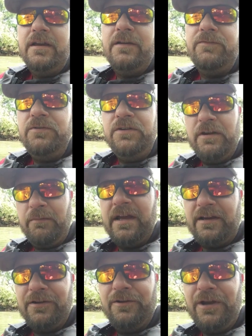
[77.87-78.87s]
if you need to
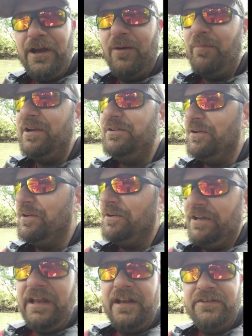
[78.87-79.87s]
make a good hairpin turn,
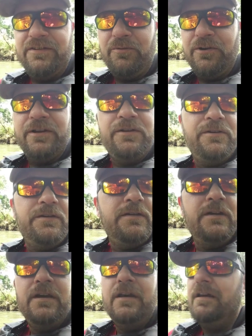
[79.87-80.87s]
it edges pretty good.
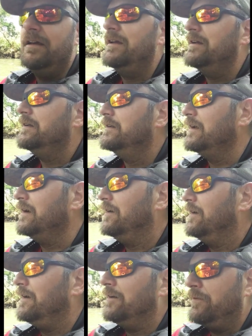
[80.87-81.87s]
And
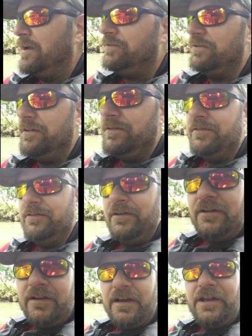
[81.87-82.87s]
I've actually
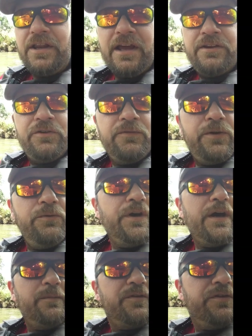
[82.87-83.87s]
had to edge it a few
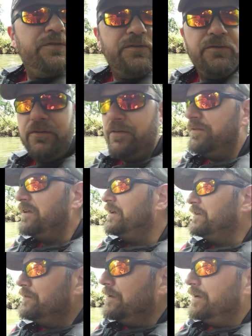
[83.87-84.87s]
times just to
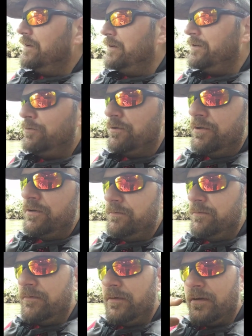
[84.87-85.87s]
get into a good
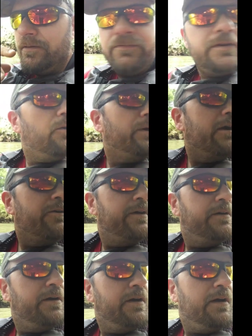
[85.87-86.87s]
flow
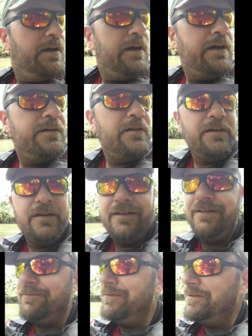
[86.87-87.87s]
area. And
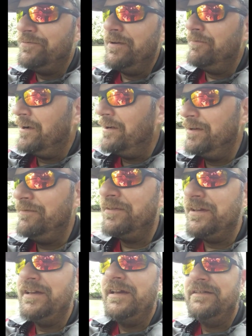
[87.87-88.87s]
this river, I don't even
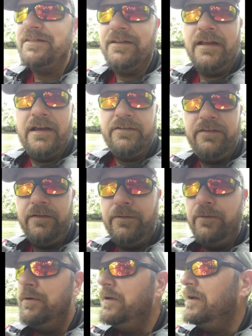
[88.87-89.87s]
think it gets a class
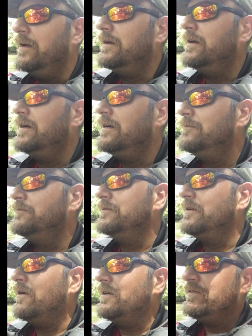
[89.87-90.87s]
2.
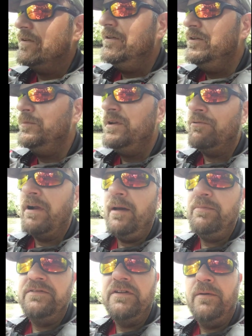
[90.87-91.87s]
There are a little bit of
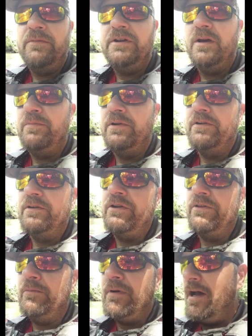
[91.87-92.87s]
rapids coming up here in
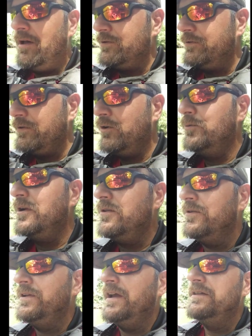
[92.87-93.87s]
another mile or so, but
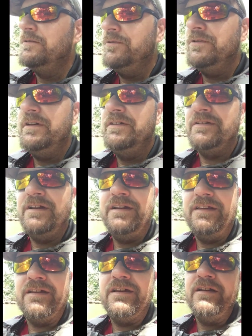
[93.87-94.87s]
other than that, there really isn't
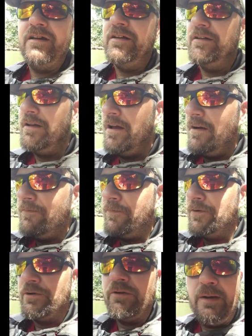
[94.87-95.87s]
anything.
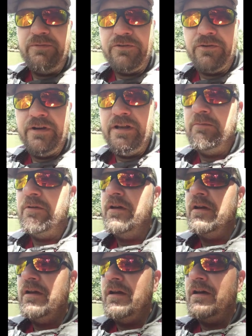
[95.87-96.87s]
Further upstream,
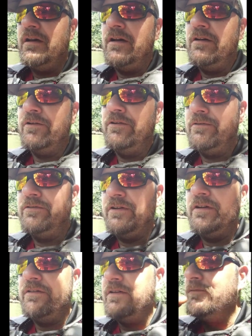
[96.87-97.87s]
or
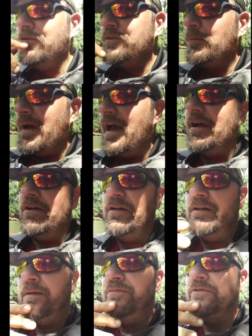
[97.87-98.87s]
should I say further back
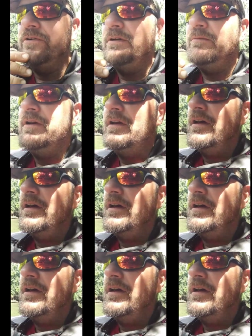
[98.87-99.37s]
upstream,